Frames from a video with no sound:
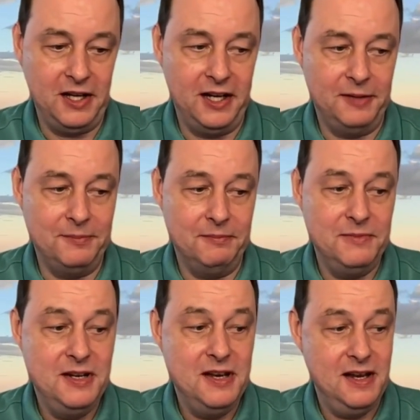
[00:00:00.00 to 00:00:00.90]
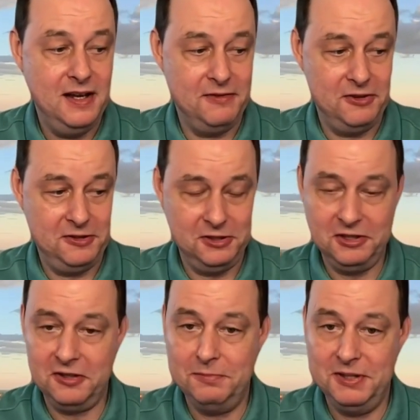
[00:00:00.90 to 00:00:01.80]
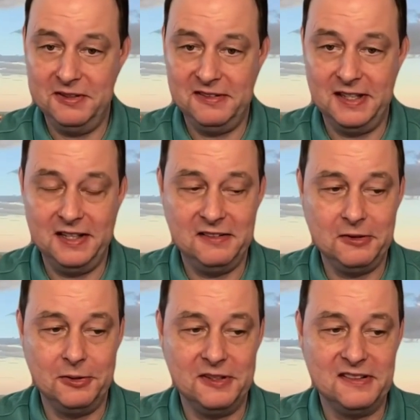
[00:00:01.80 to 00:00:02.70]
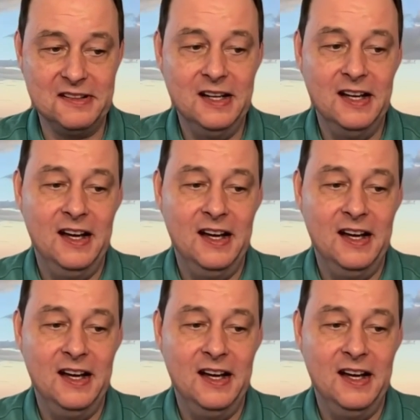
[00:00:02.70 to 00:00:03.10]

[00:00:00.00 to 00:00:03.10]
Um, never took a computer science course.